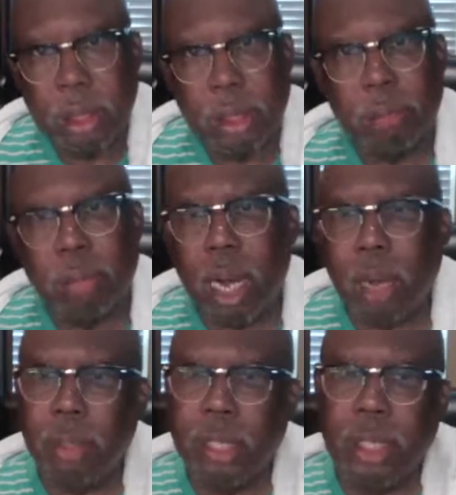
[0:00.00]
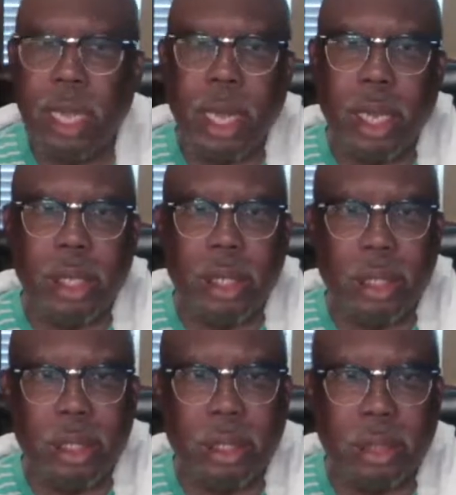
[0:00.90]
Mama and Daddy,
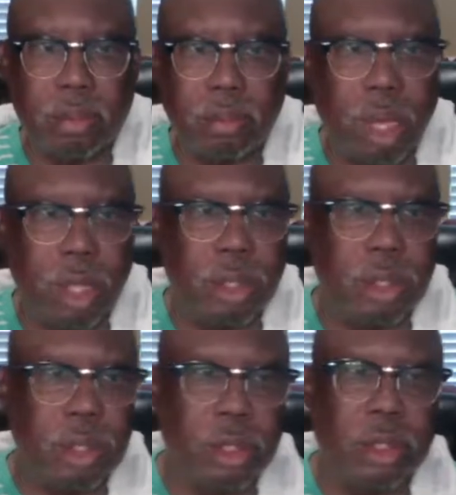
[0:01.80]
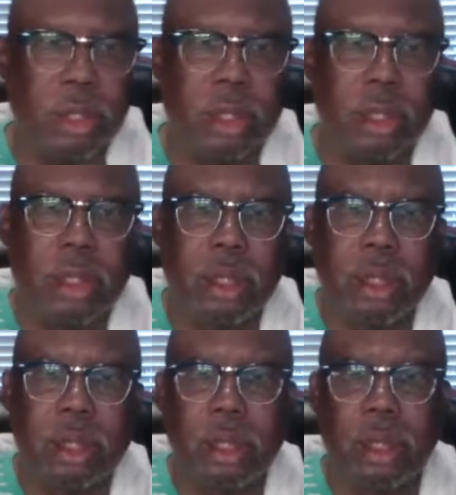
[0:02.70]
brothers and sisters?
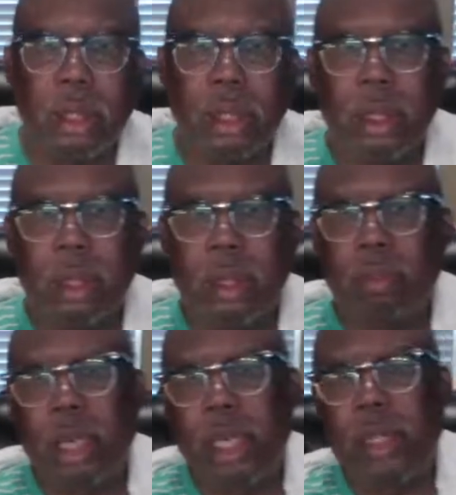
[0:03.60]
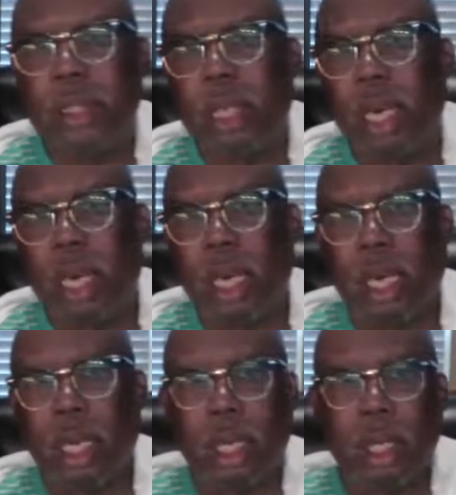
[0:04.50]
Praise God.
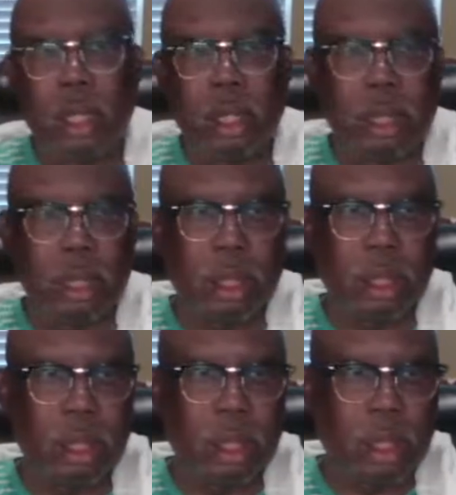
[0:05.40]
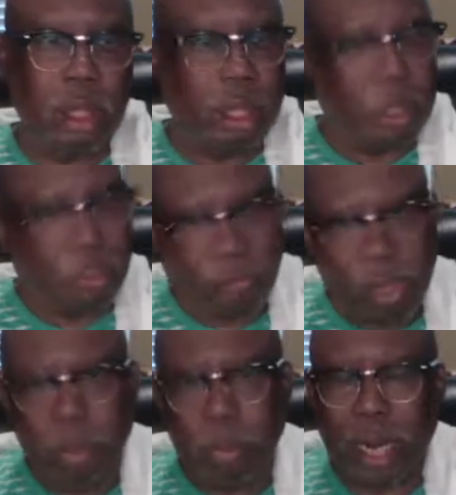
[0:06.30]
And if
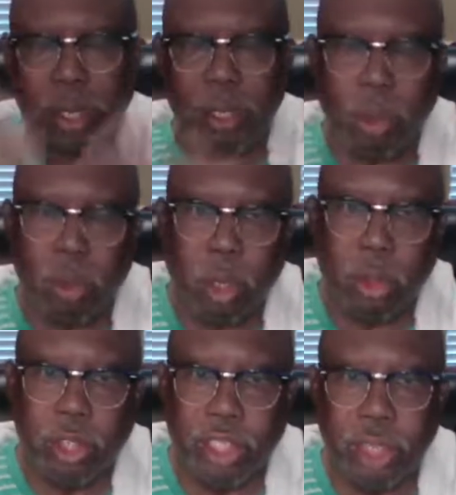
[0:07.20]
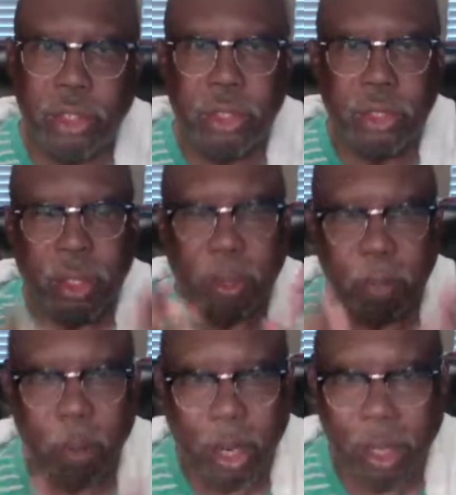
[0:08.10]
anybody don't know Jesus and the
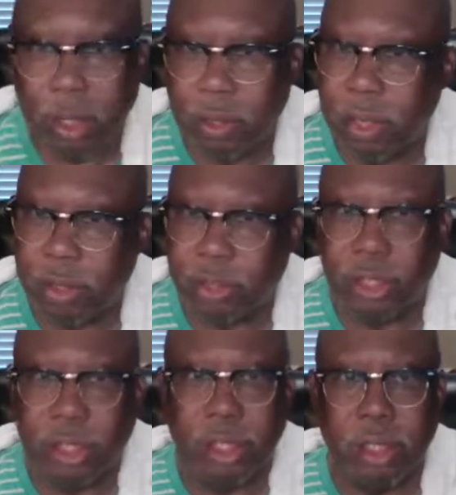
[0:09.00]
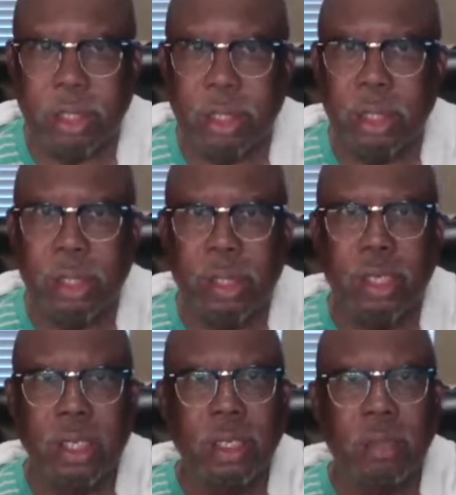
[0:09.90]
pardon of their sins,
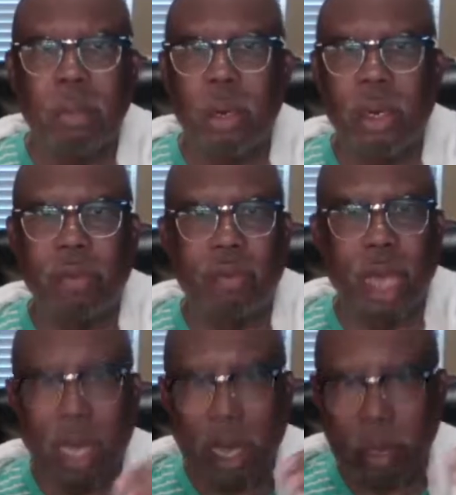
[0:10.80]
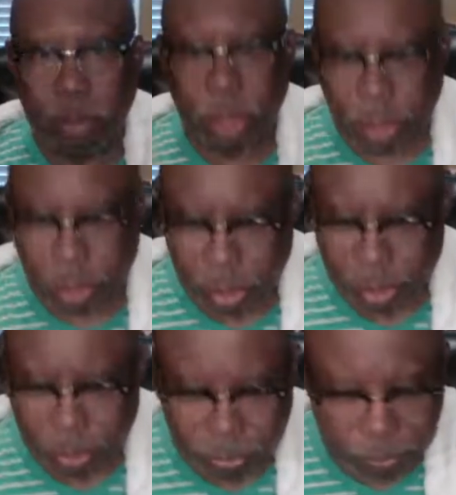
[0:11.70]
boy, times ain't getting